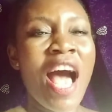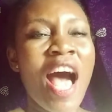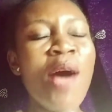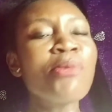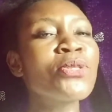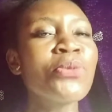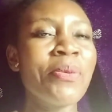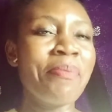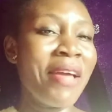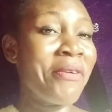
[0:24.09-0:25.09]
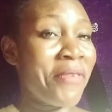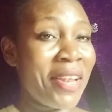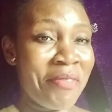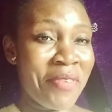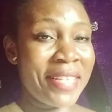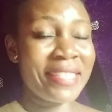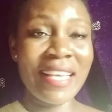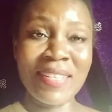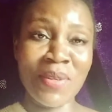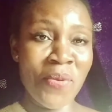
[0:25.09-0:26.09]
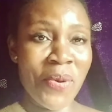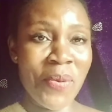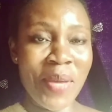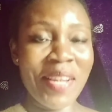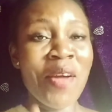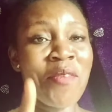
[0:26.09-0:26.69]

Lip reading: how to remain relevant as a woman.